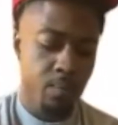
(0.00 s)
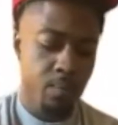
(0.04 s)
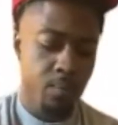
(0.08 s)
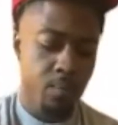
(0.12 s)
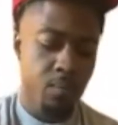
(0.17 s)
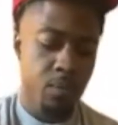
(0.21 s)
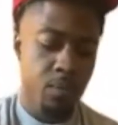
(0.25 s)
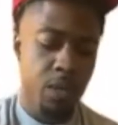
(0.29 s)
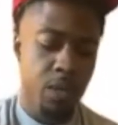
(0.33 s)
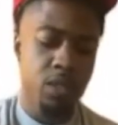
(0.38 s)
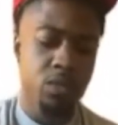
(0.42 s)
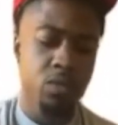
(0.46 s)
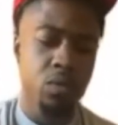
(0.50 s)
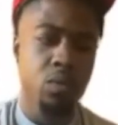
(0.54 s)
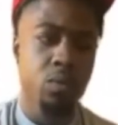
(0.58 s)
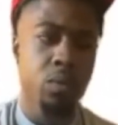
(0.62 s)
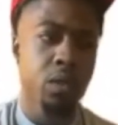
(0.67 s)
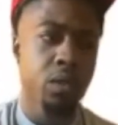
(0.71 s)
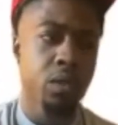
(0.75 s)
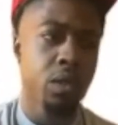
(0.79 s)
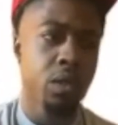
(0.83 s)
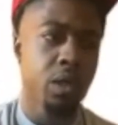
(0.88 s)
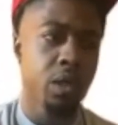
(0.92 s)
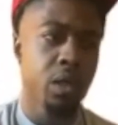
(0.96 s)
that's what we
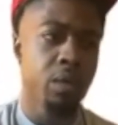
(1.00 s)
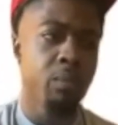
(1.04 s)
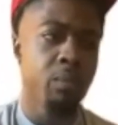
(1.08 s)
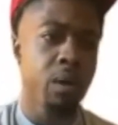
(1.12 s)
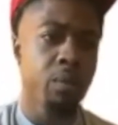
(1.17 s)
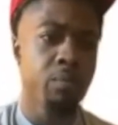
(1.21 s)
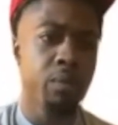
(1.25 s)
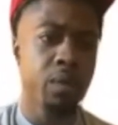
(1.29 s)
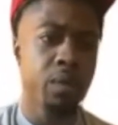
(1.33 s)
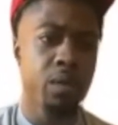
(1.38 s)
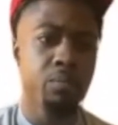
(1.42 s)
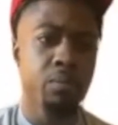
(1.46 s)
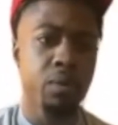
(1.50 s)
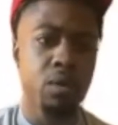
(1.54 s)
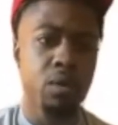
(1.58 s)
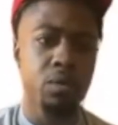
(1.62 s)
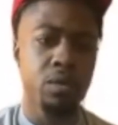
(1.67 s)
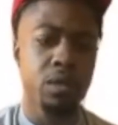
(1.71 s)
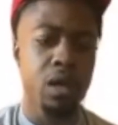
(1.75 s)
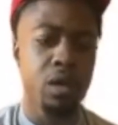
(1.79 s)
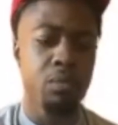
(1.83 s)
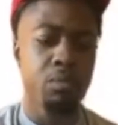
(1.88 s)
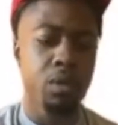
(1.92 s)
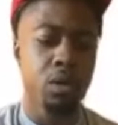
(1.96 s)
did. My big bro
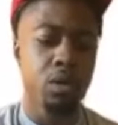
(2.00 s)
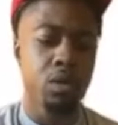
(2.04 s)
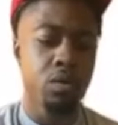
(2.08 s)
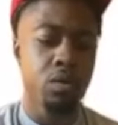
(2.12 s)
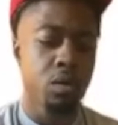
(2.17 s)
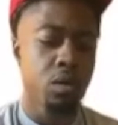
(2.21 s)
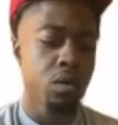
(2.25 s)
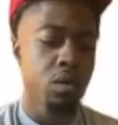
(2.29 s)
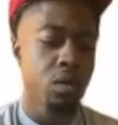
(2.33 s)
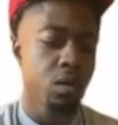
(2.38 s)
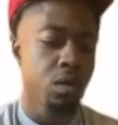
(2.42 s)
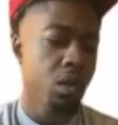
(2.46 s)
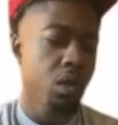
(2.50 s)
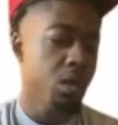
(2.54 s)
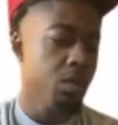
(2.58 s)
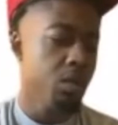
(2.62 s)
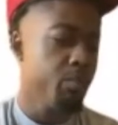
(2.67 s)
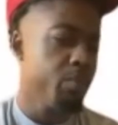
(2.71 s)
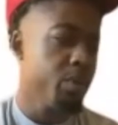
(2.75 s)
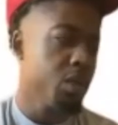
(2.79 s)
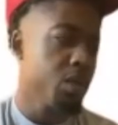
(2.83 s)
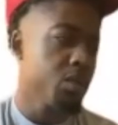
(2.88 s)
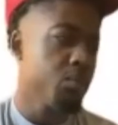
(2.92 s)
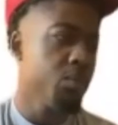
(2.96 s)
Damo, he
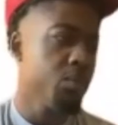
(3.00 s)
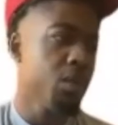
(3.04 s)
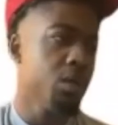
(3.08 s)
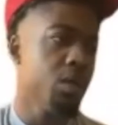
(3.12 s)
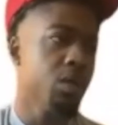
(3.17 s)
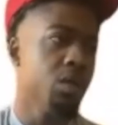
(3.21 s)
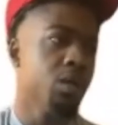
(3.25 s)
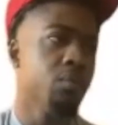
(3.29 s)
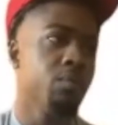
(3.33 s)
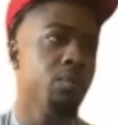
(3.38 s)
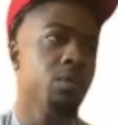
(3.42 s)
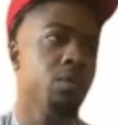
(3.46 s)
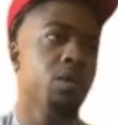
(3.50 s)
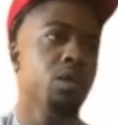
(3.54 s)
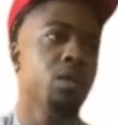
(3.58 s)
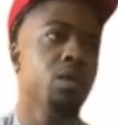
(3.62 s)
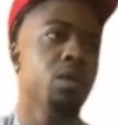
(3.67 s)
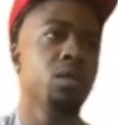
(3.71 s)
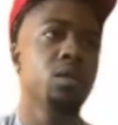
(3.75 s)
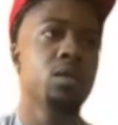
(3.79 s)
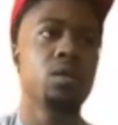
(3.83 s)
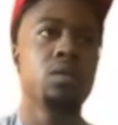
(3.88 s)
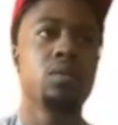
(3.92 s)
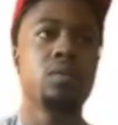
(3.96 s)
picked me up, and
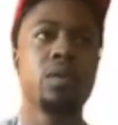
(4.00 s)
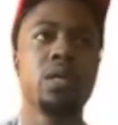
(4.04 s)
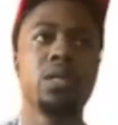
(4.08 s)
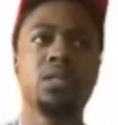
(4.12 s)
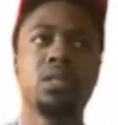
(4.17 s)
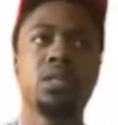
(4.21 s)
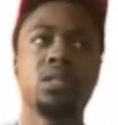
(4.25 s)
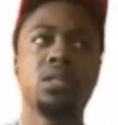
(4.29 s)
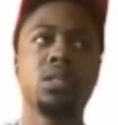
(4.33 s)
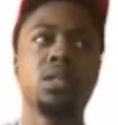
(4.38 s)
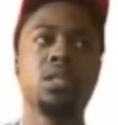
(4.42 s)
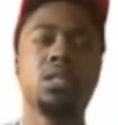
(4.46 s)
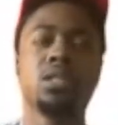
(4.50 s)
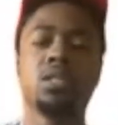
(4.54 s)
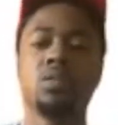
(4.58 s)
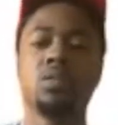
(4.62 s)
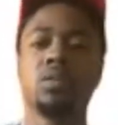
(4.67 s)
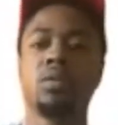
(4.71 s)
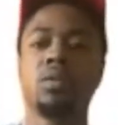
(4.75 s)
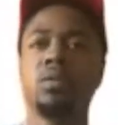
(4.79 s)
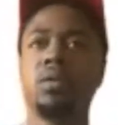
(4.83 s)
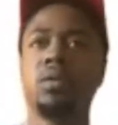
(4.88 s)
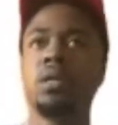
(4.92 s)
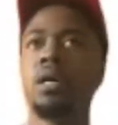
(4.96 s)
the rest is
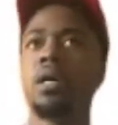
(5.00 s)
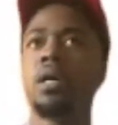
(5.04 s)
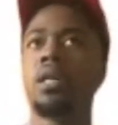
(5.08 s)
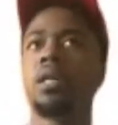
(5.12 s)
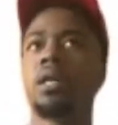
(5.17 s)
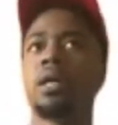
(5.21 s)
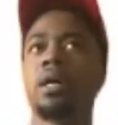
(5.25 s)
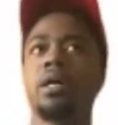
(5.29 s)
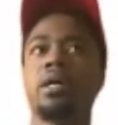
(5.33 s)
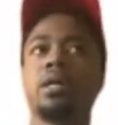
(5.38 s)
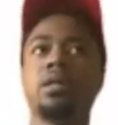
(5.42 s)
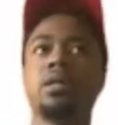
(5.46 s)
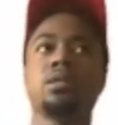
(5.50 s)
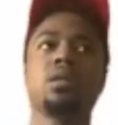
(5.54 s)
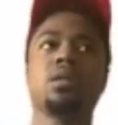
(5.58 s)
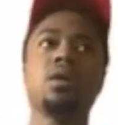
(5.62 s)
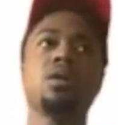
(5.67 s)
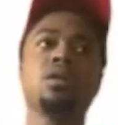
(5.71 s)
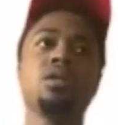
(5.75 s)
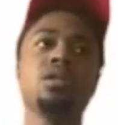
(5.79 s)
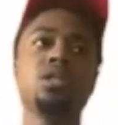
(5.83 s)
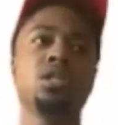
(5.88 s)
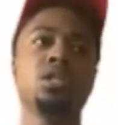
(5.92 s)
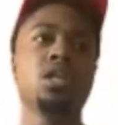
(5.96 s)
history. We got like
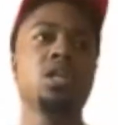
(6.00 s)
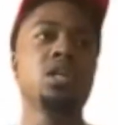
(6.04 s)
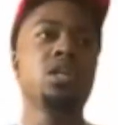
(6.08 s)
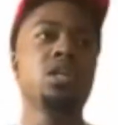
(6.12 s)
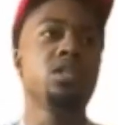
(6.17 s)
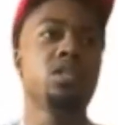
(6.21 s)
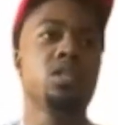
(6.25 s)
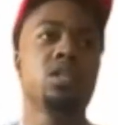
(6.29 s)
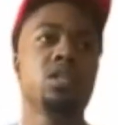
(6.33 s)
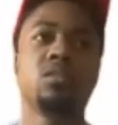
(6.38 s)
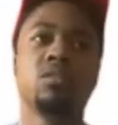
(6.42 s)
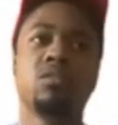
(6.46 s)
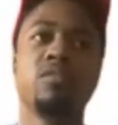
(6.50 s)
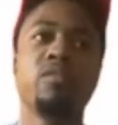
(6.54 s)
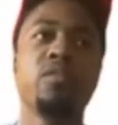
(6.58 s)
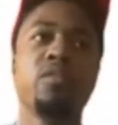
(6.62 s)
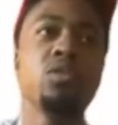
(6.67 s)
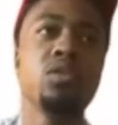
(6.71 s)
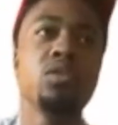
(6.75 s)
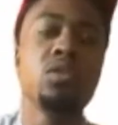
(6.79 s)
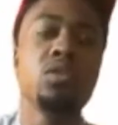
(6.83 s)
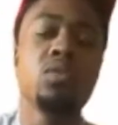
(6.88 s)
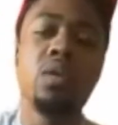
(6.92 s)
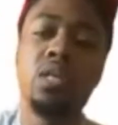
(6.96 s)
30 shirts and a few
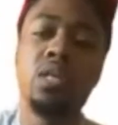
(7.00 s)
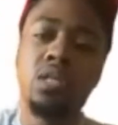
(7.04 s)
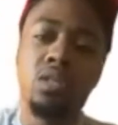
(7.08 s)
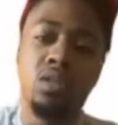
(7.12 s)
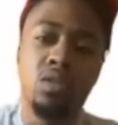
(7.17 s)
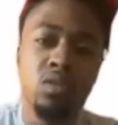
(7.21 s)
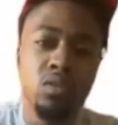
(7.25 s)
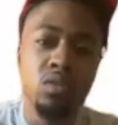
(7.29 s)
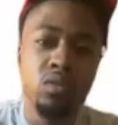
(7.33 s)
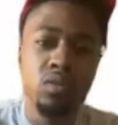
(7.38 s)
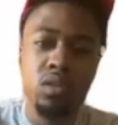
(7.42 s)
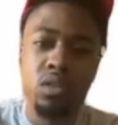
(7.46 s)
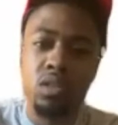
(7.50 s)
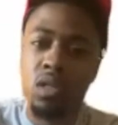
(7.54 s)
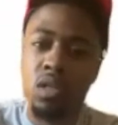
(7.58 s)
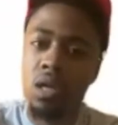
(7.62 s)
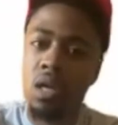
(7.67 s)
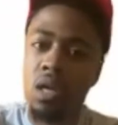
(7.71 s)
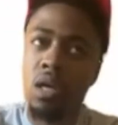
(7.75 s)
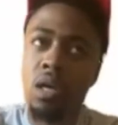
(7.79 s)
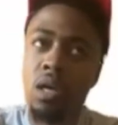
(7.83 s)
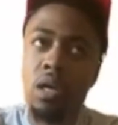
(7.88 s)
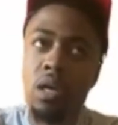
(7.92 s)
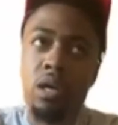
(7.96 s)
sweatsuits.
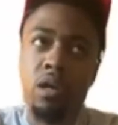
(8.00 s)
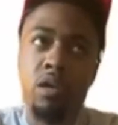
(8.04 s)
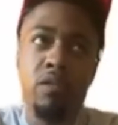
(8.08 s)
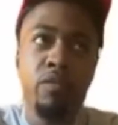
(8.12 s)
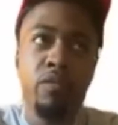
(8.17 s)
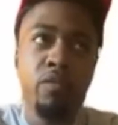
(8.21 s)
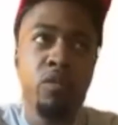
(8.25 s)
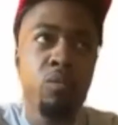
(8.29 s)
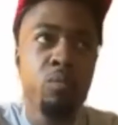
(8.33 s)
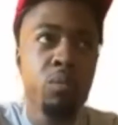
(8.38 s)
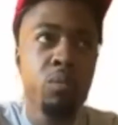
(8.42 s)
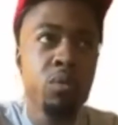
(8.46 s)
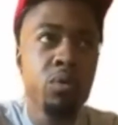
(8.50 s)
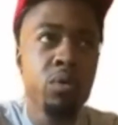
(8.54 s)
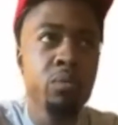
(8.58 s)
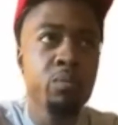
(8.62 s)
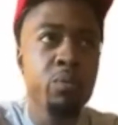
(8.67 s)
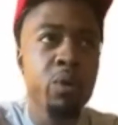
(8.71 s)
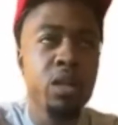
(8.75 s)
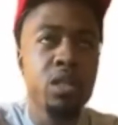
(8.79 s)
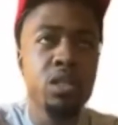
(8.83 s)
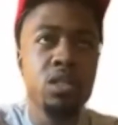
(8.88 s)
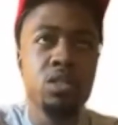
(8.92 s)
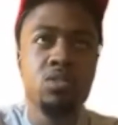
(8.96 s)
You feel me? We
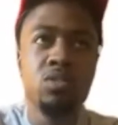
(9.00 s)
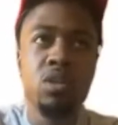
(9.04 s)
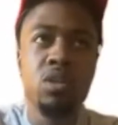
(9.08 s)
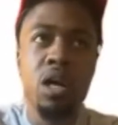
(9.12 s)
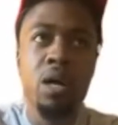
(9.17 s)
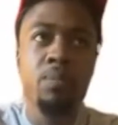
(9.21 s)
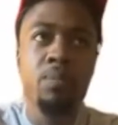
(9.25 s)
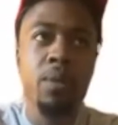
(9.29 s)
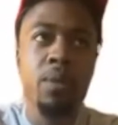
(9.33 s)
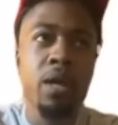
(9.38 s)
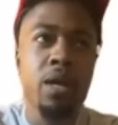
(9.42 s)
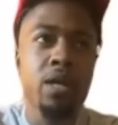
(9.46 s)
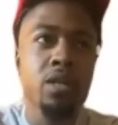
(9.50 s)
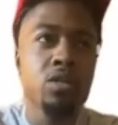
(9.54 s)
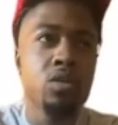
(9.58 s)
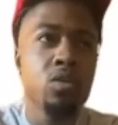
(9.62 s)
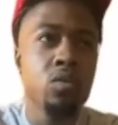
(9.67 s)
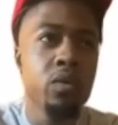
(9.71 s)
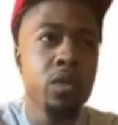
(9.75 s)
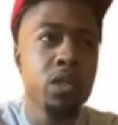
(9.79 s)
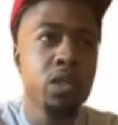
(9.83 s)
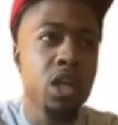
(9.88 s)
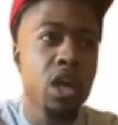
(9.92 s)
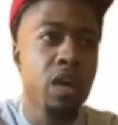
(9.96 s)
probably dropped like 2
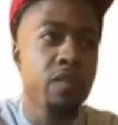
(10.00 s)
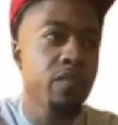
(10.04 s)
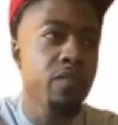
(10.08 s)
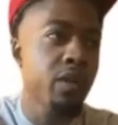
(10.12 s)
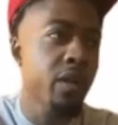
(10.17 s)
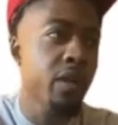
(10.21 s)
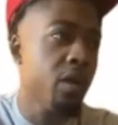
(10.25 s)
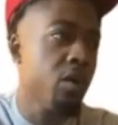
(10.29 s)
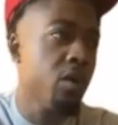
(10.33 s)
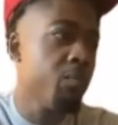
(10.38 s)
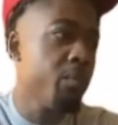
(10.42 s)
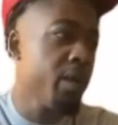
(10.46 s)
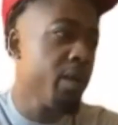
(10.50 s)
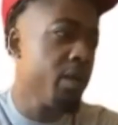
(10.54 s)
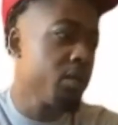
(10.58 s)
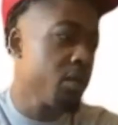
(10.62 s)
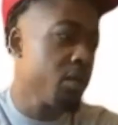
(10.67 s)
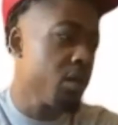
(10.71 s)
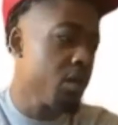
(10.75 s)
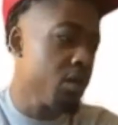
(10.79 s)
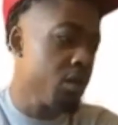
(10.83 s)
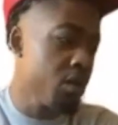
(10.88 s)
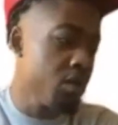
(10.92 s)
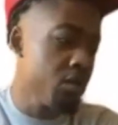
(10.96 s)
weeks after that on May
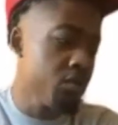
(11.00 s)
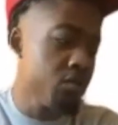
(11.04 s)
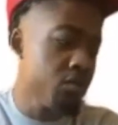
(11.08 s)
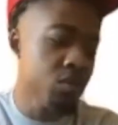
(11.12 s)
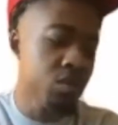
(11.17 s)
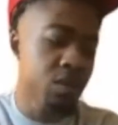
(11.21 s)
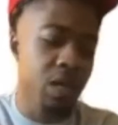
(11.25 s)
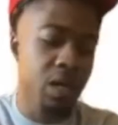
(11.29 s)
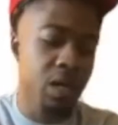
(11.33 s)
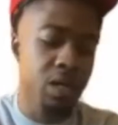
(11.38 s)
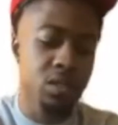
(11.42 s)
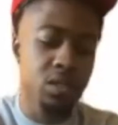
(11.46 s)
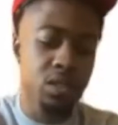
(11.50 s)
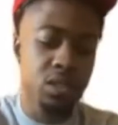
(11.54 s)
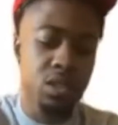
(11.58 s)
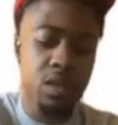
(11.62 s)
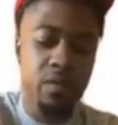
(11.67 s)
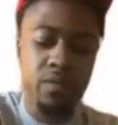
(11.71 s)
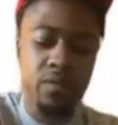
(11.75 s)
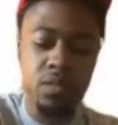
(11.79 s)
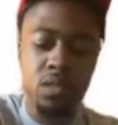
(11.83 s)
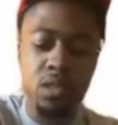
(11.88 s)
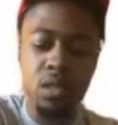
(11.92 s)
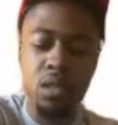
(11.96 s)
30th,
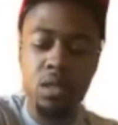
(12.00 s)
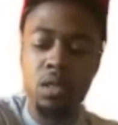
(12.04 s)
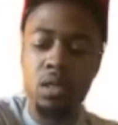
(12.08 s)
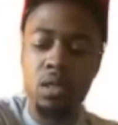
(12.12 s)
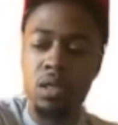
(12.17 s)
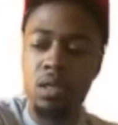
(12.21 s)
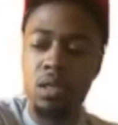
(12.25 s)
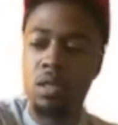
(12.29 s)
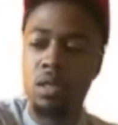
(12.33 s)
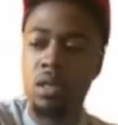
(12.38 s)
2017. And